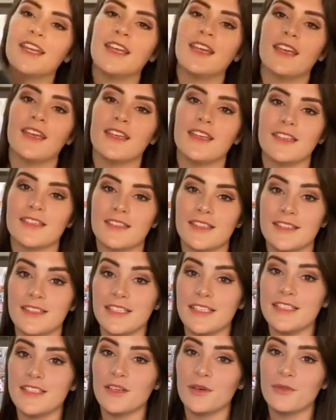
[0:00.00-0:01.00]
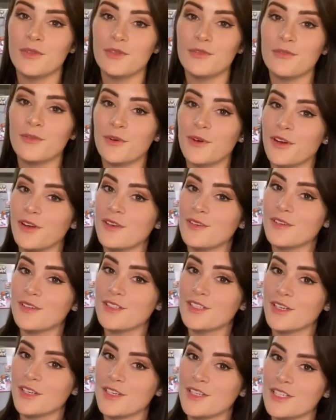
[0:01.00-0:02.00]
It is a DW400
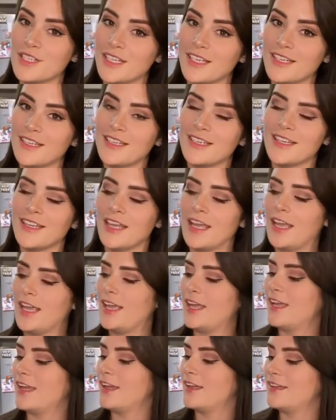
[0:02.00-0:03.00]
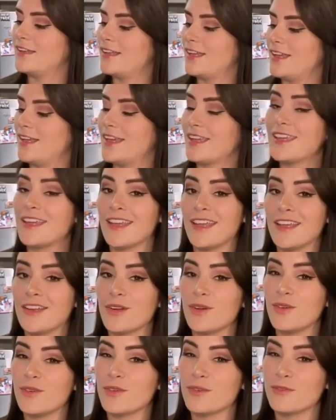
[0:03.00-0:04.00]
surge tank and it can
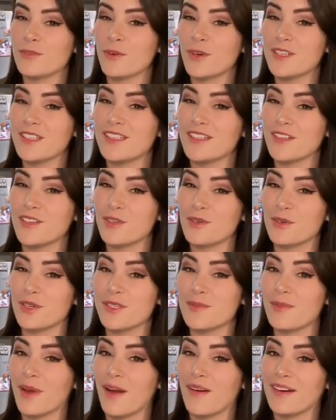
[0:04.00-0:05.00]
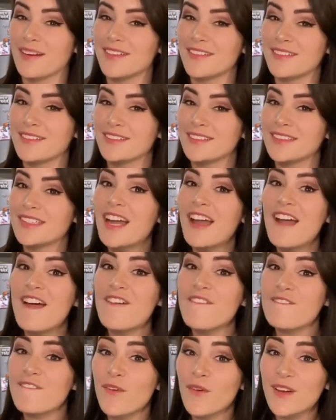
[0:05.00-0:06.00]
handle over 1400 horsepower.
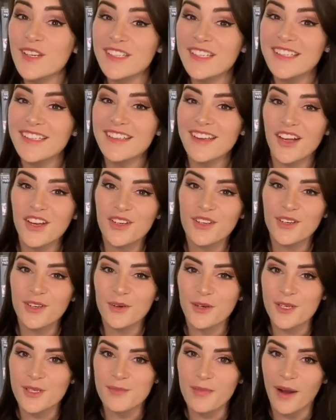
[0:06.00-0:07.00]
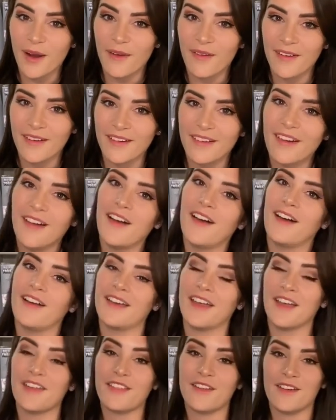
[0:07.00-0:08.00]
1400 horsepower on
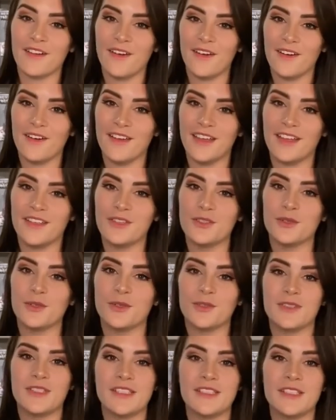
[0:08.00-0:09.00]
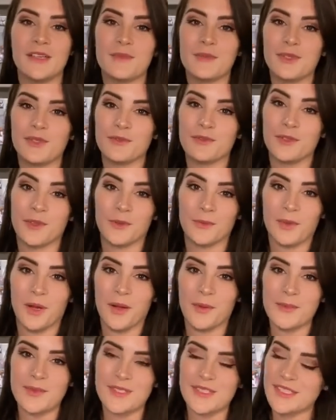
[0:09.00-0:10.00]
ethanol and dual DW fuel
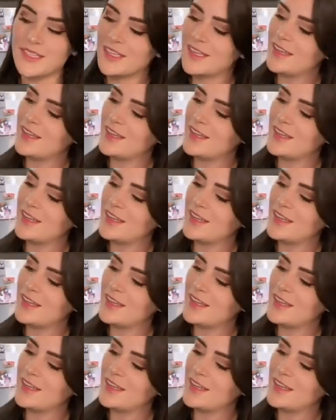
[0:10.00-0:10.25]
pumps.